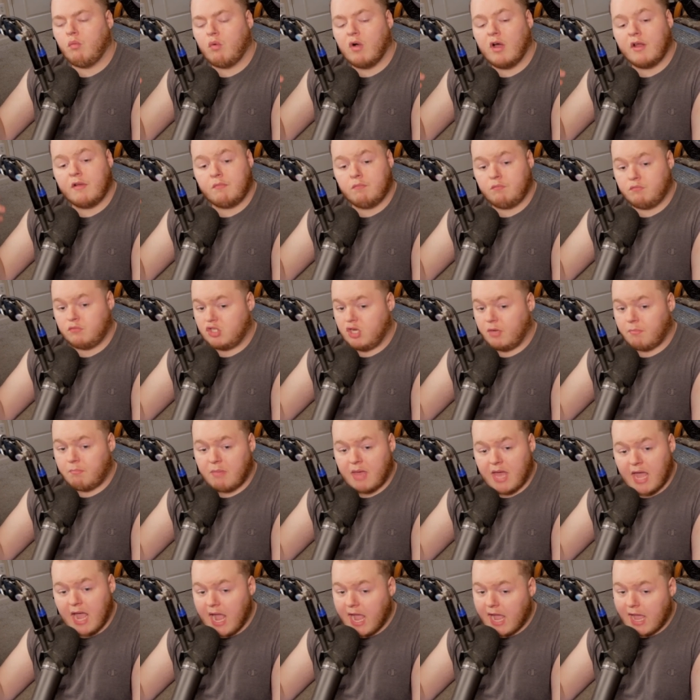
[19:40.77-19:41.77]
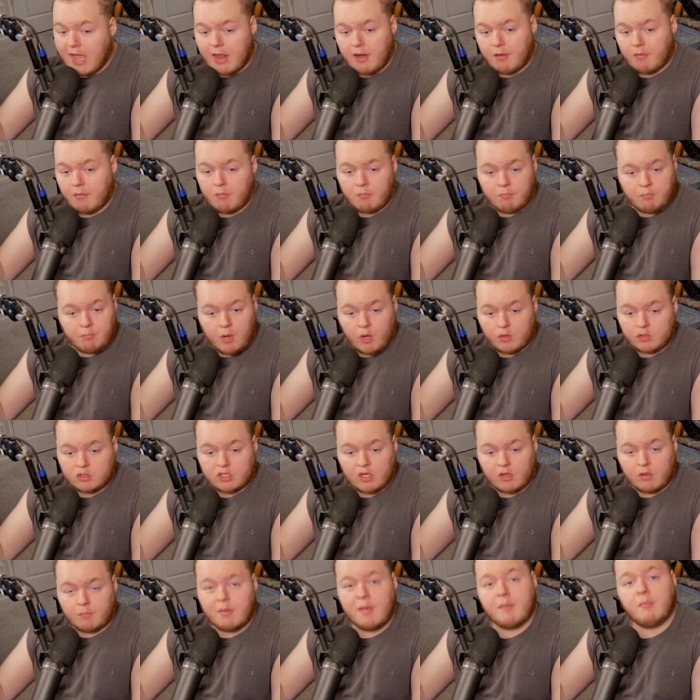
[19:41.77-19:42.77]
what Jinbei and
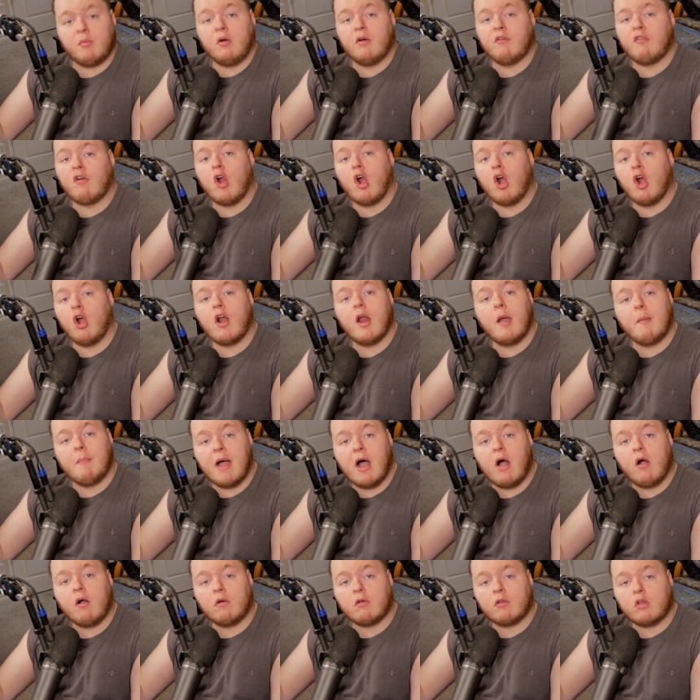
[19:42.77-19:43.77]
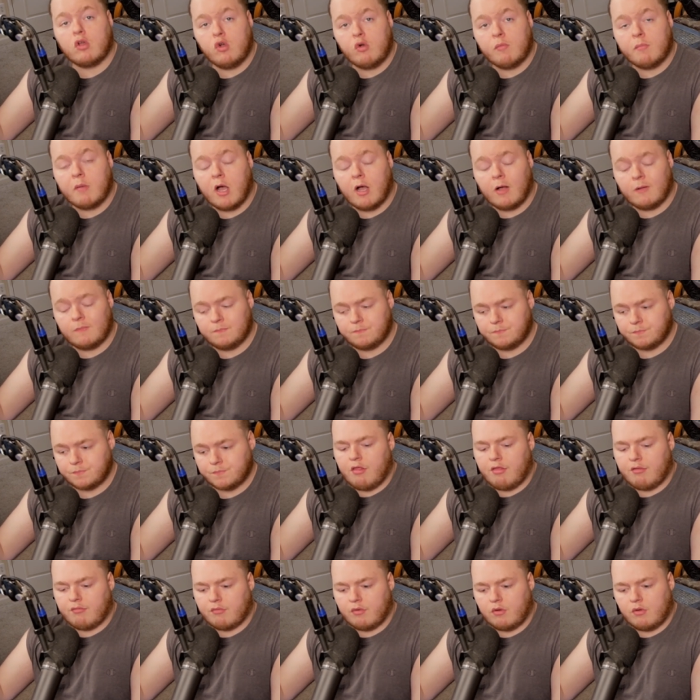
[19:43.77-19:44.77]
most other people have heard about Kuma
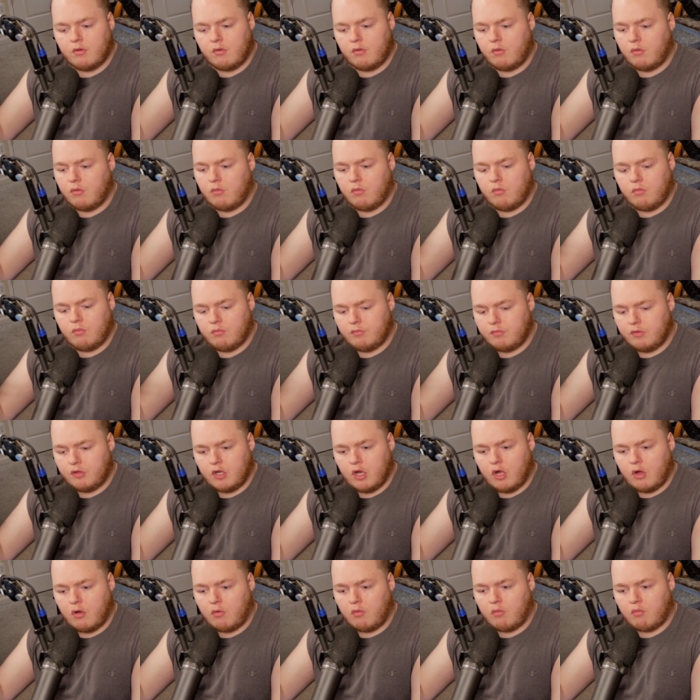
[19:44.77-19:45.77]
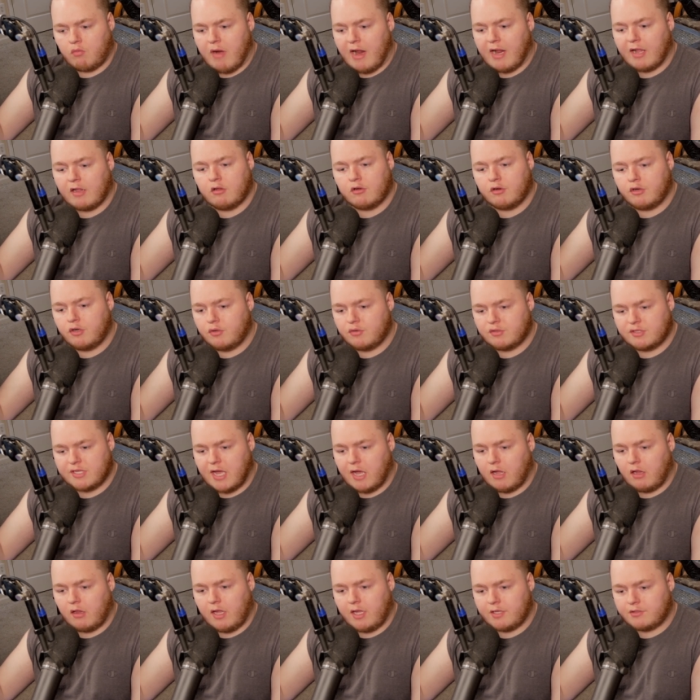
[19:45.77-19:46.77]
through, you know, regular news
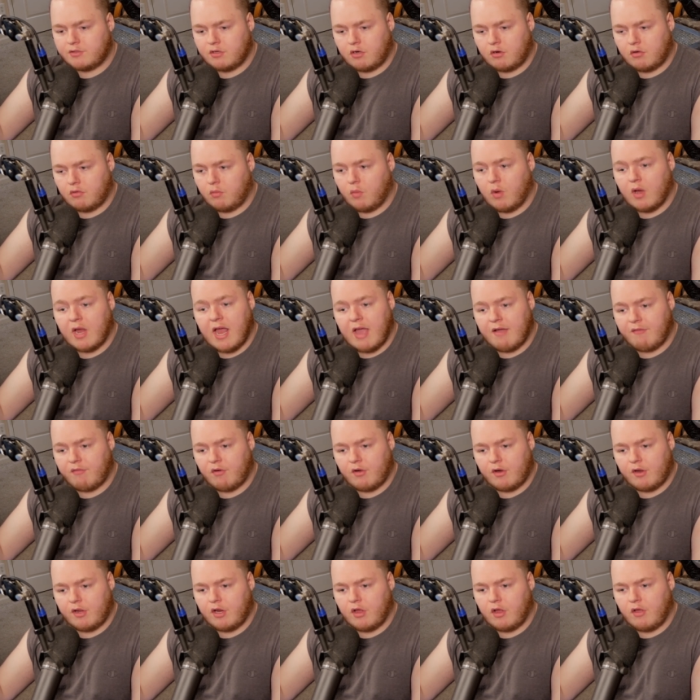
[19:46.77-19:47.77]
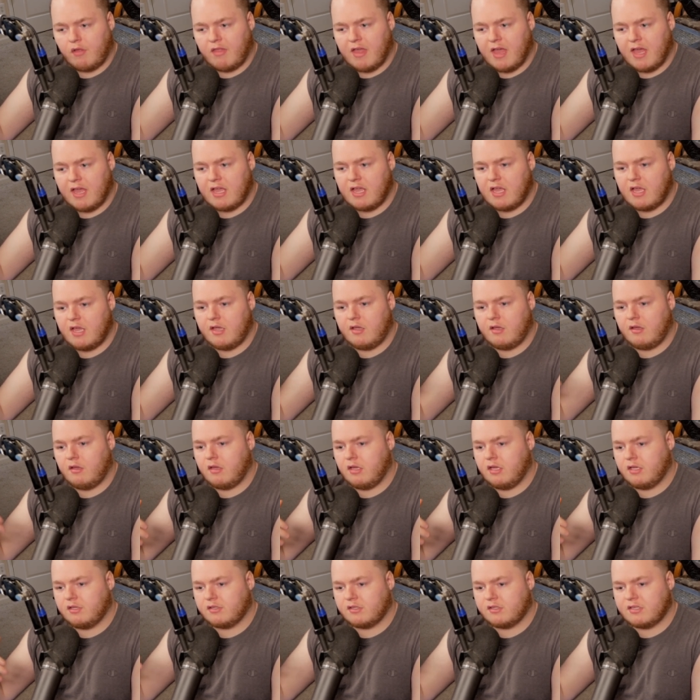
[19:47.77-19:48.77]
outlets or whatever, you know, that
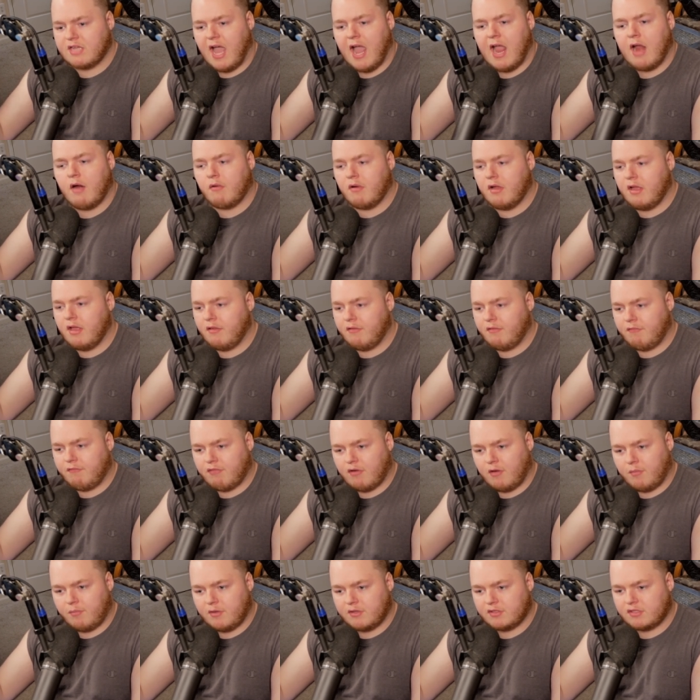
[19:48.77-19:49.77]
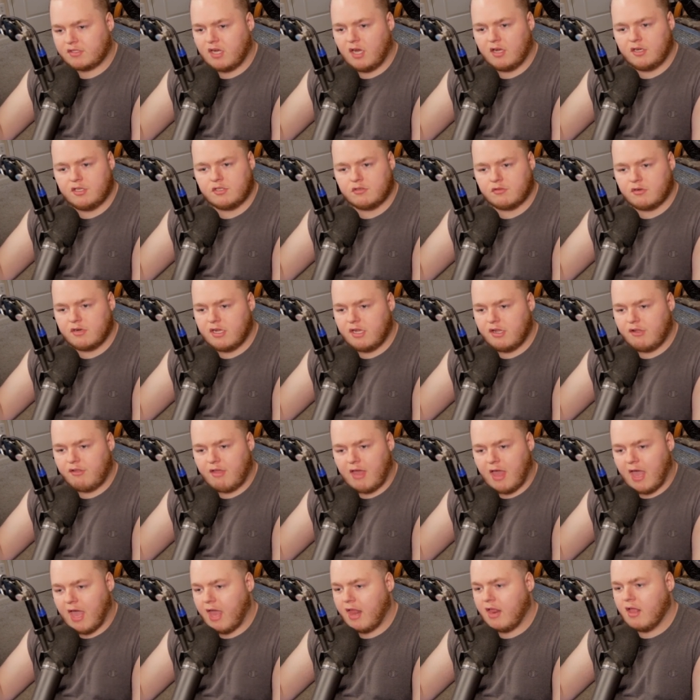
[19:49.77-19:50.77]
he is a tyrant from this country
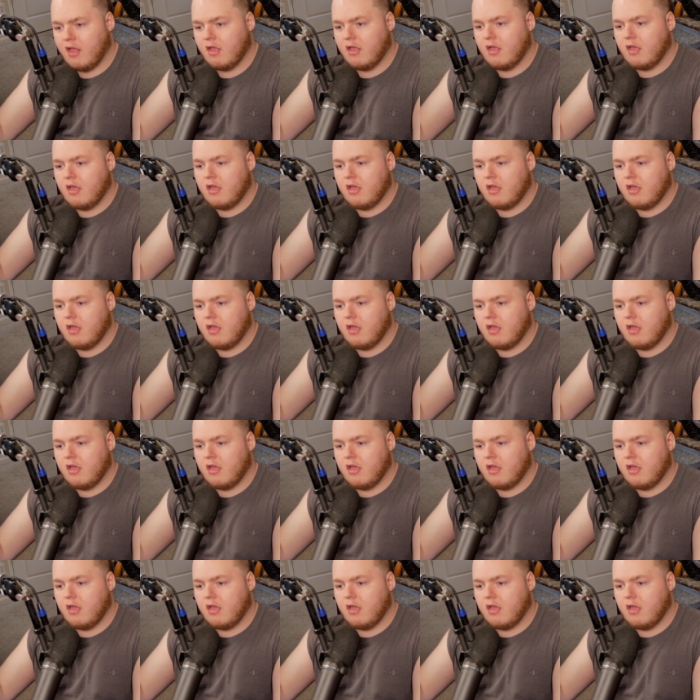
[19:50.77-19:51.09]
that,